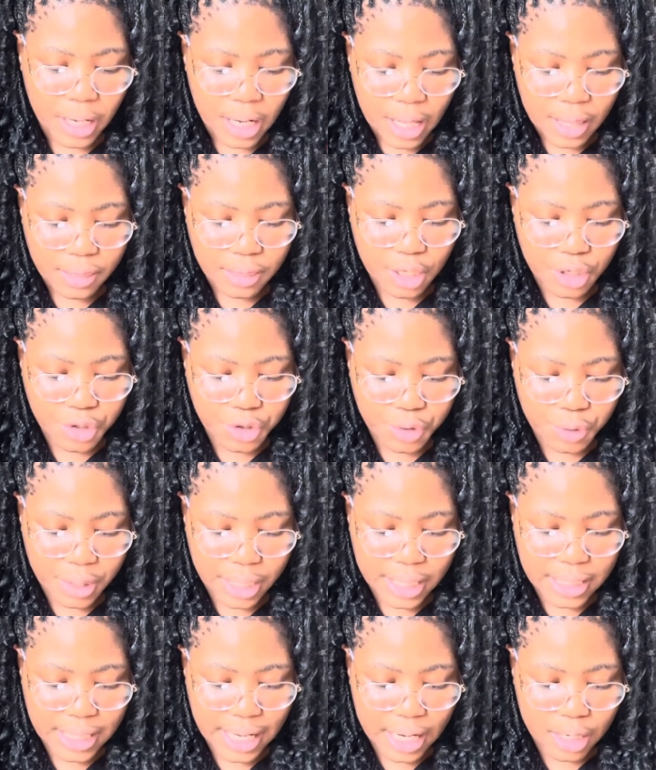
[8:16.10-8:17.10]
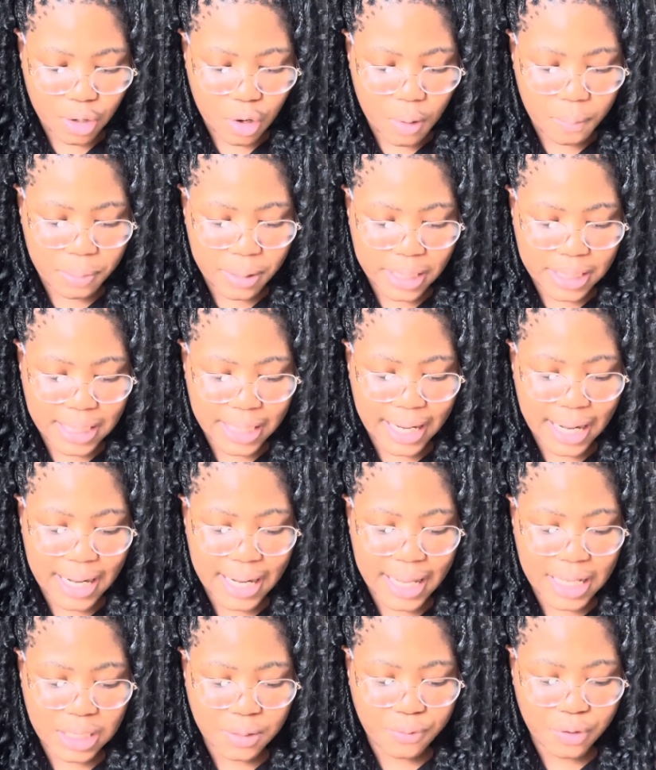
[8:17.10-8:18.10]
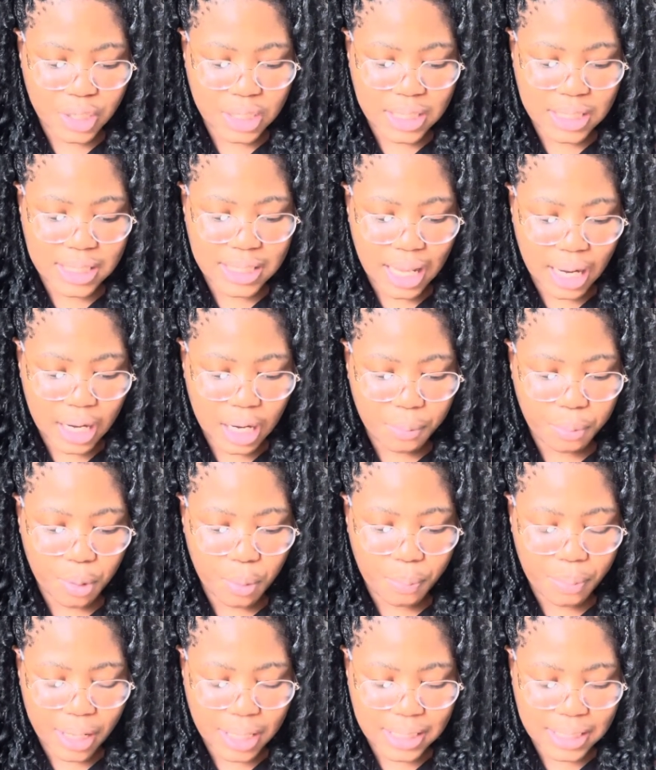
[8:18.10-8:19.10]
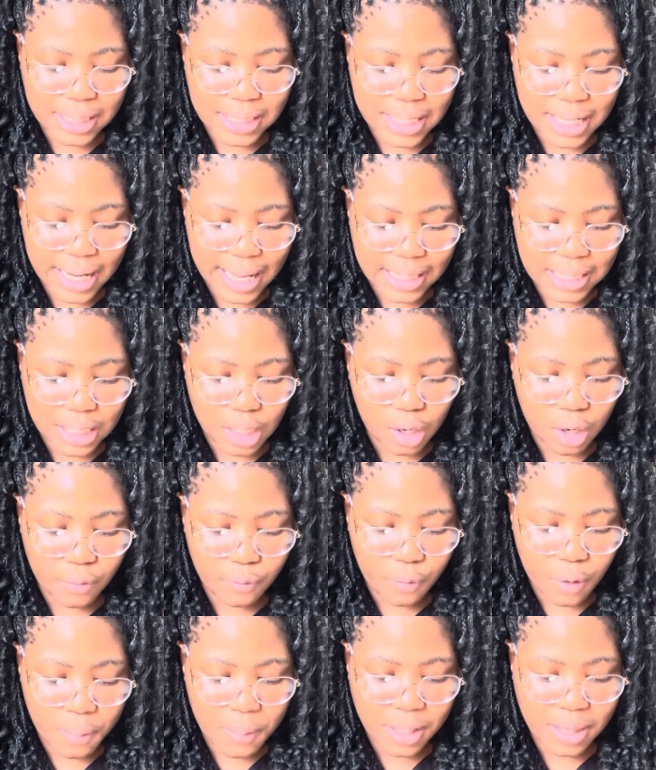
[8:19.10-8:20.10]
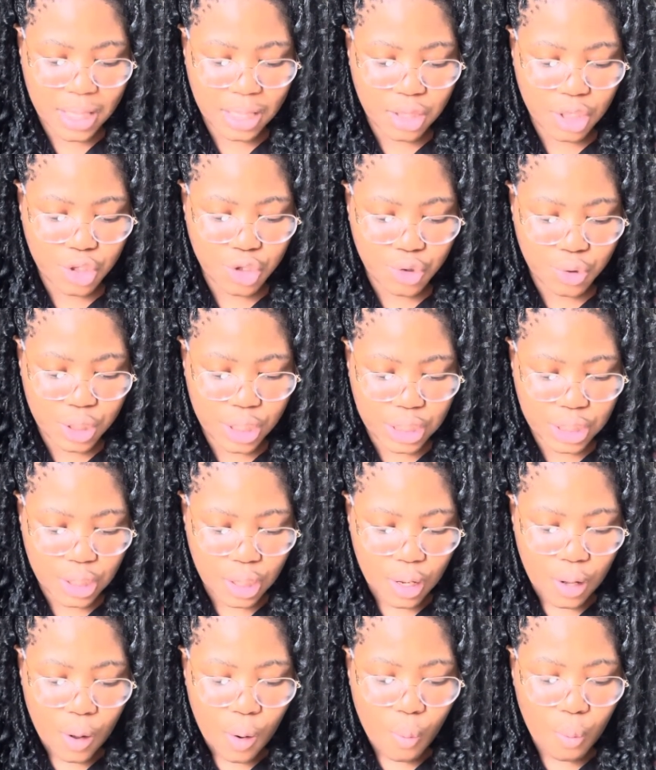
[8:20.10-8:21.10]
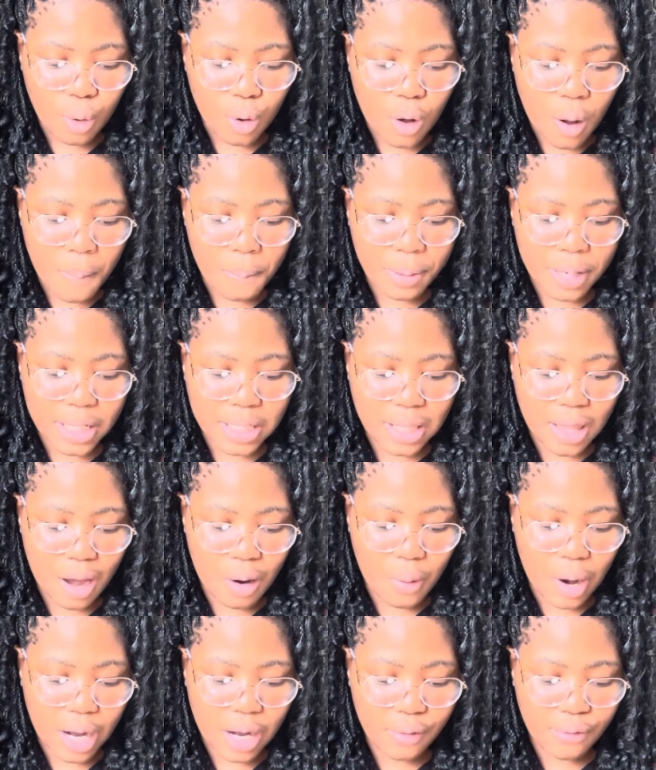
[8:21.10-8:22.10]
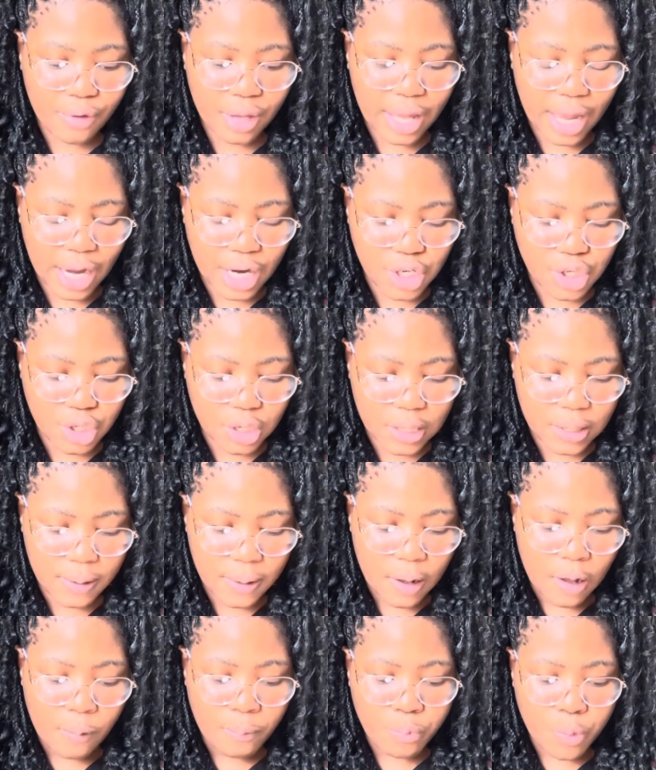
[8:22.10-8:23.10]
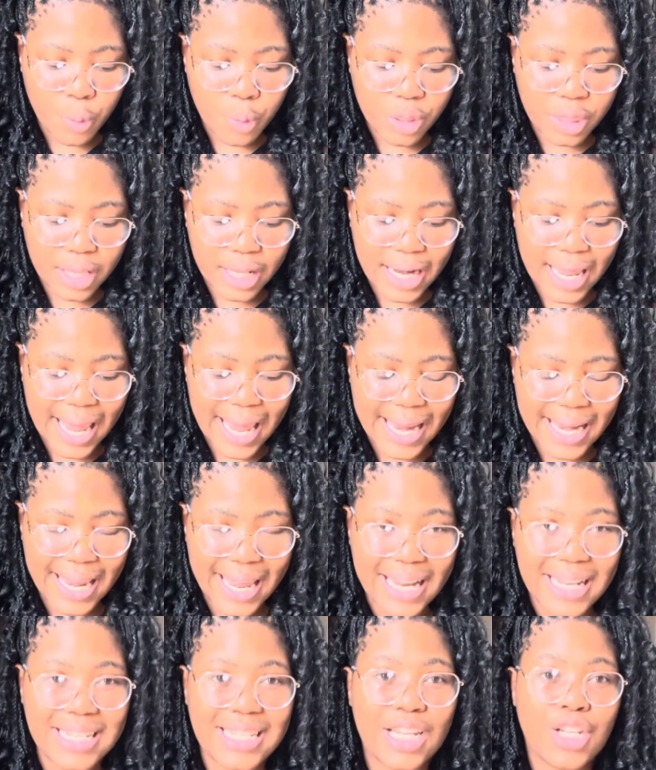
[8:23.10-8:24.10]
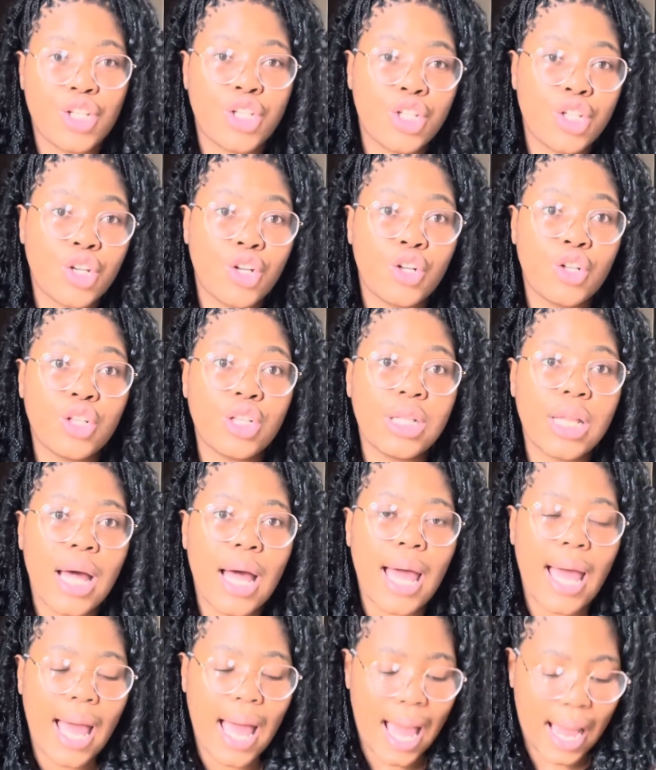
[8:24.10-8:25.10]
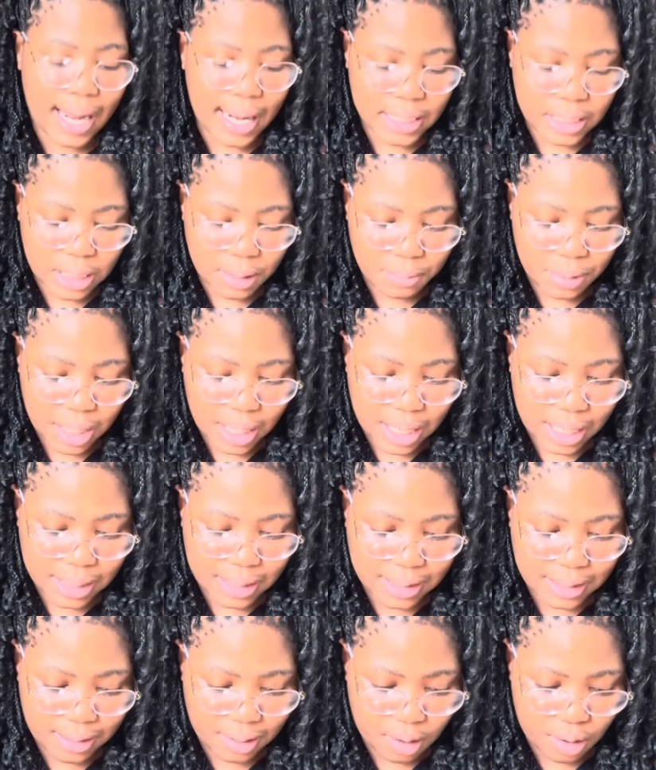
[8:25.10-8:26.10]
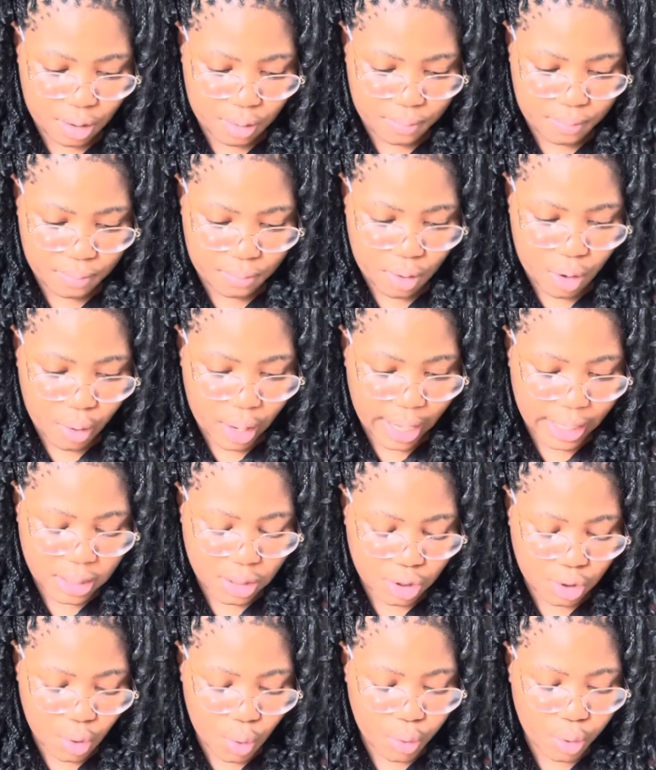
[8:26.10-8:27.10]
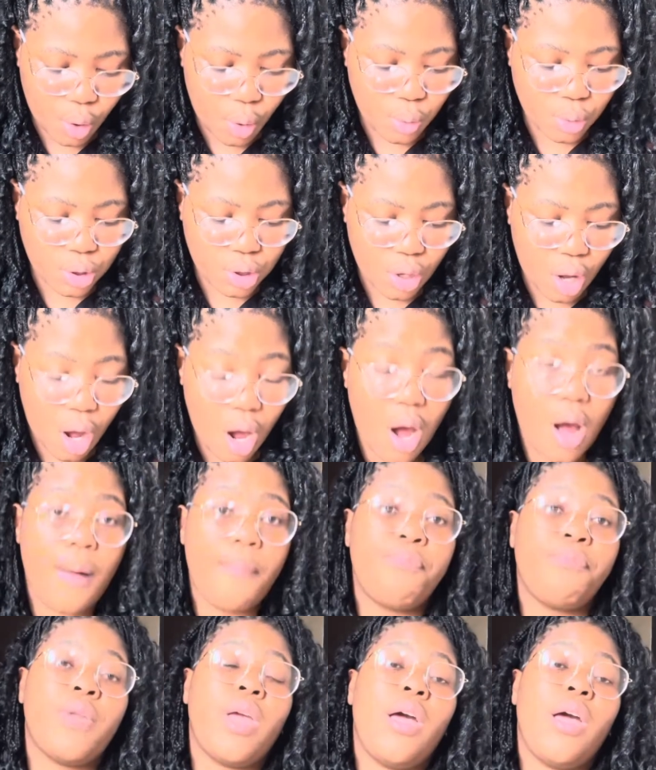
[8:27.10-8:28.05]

the student and completed a NsFas standard propensity letter confirming that the student will complete their qualification within an additional academic term. All right, so those are